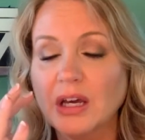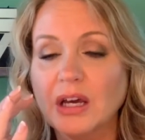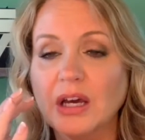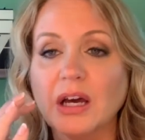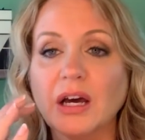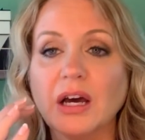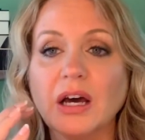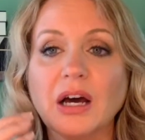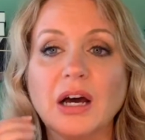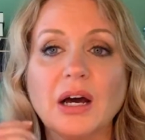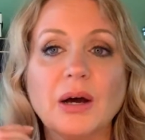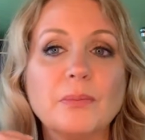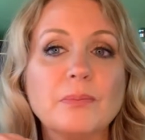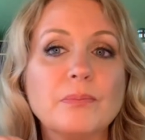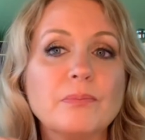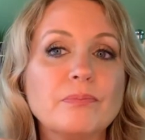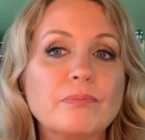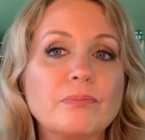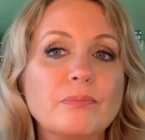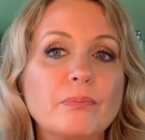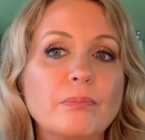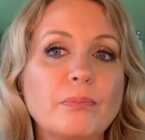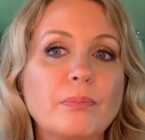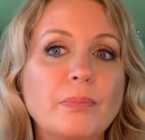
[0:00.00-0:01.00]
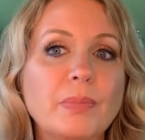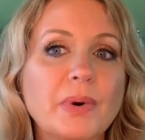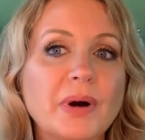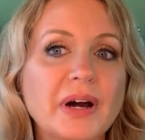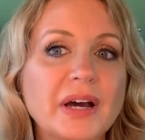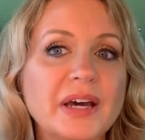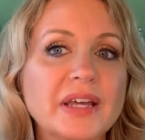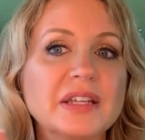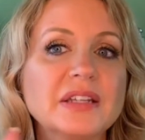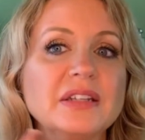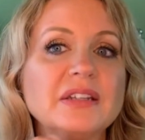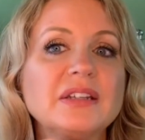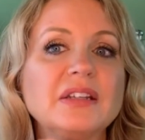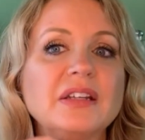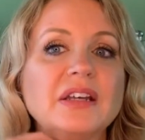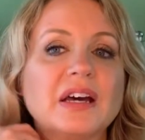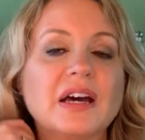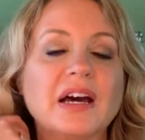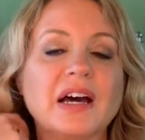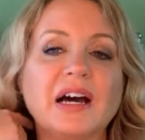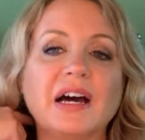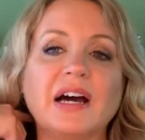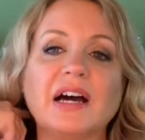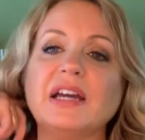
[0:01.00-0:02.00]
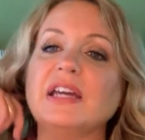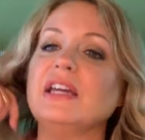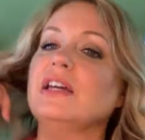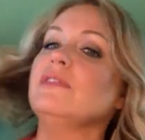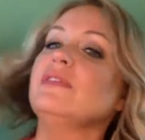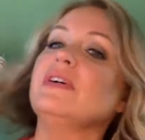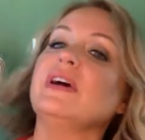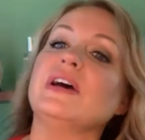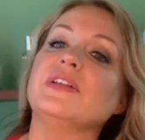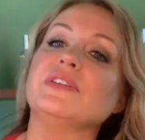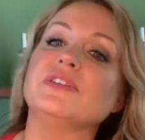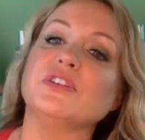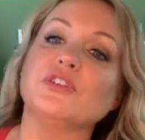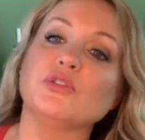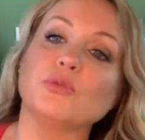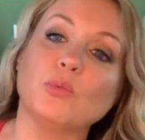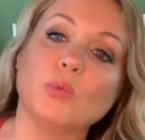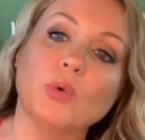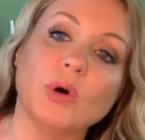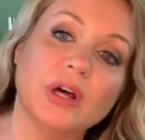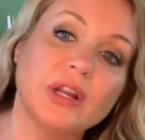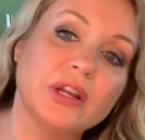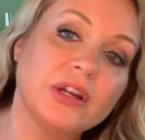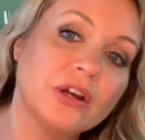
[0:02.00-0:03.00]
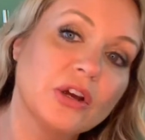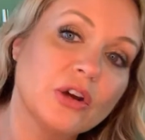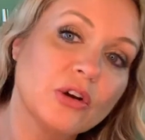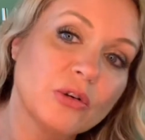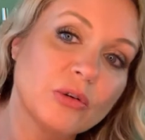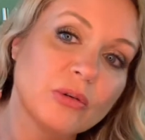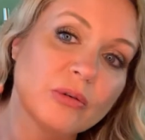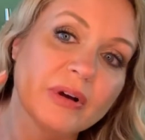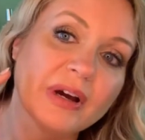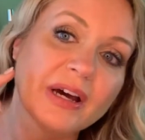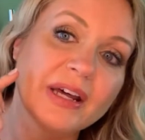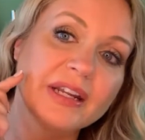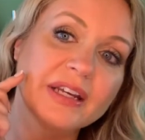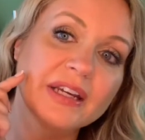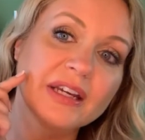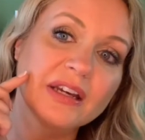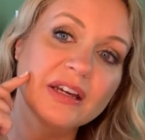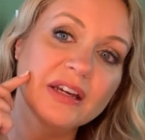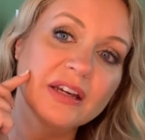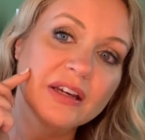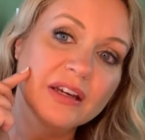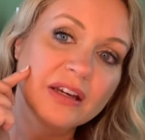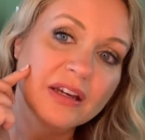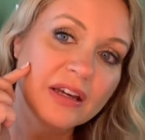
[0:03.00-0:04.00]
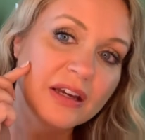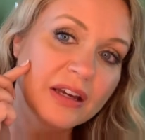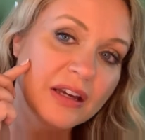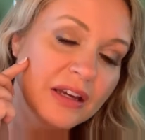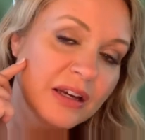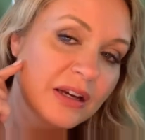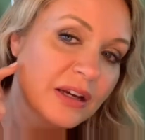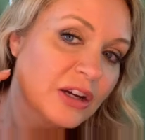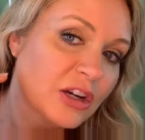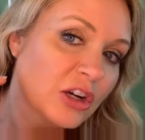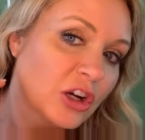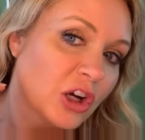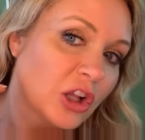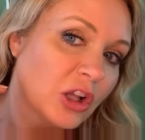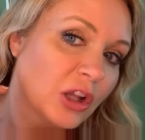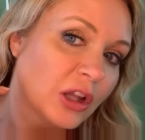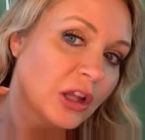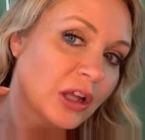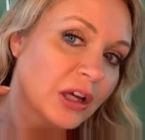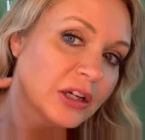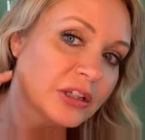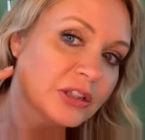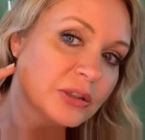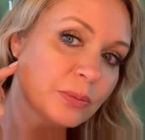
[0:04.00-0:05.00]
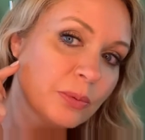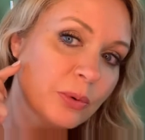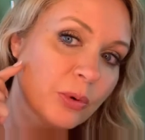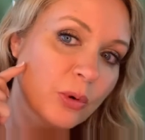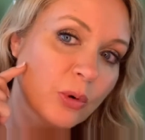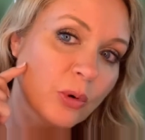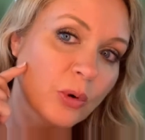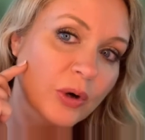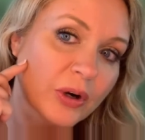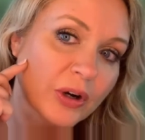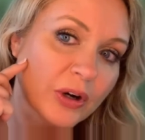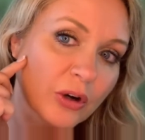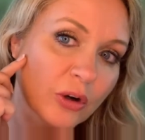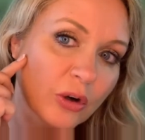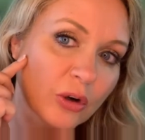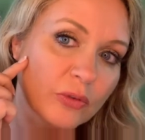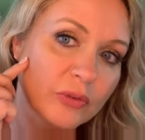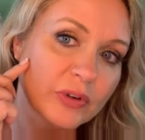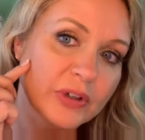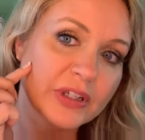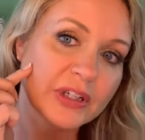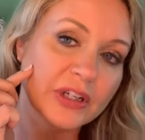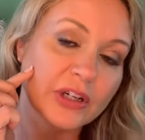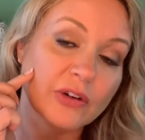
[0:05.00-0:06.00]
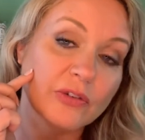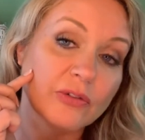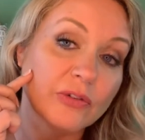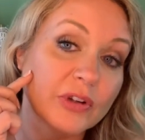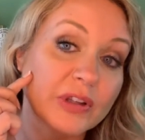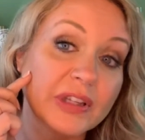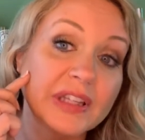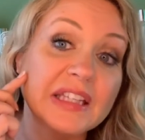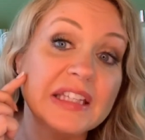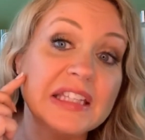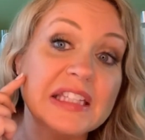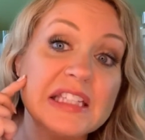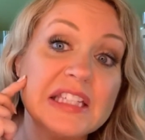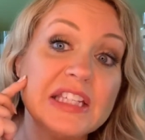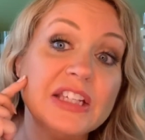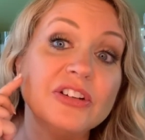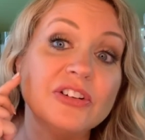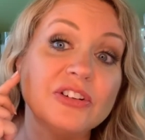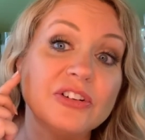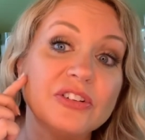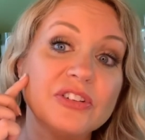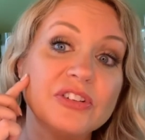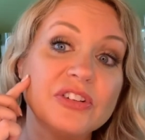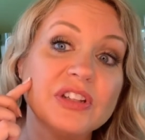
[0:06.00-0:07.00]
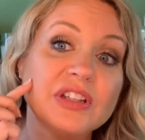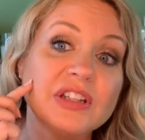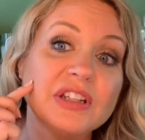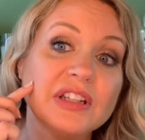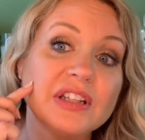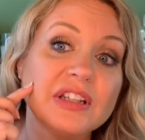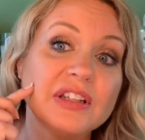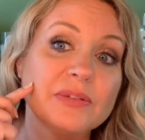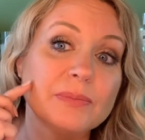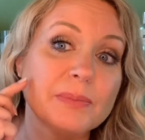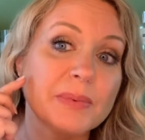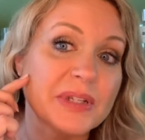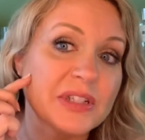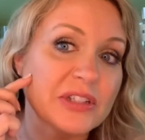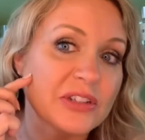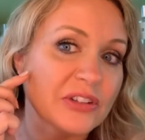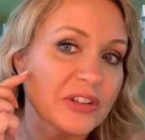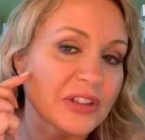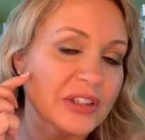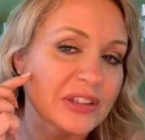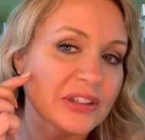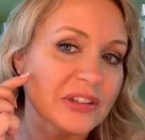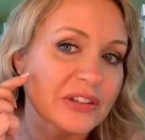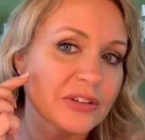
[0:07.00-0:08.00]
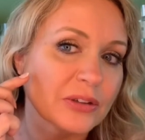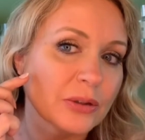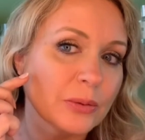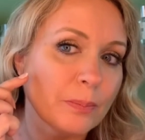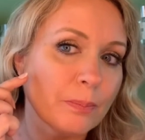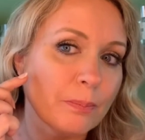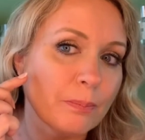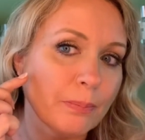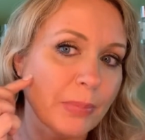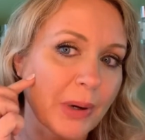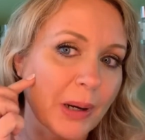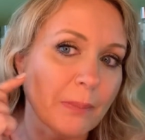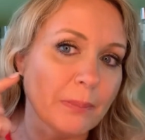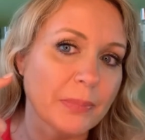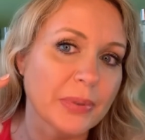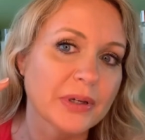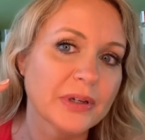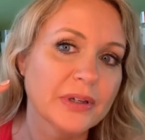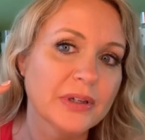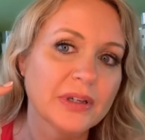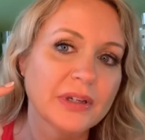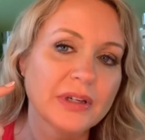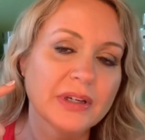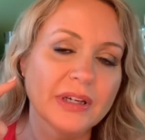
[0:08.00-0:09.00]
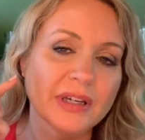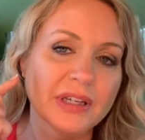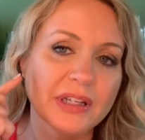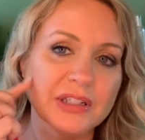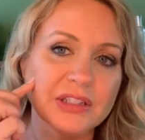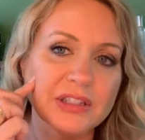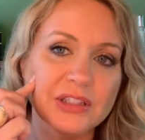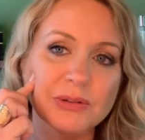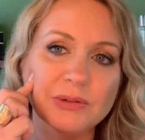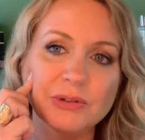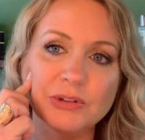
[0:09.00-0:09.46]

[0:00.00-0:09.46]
But I have had this one chronic clogged pore over here for like years. It has been just like this little bump and it just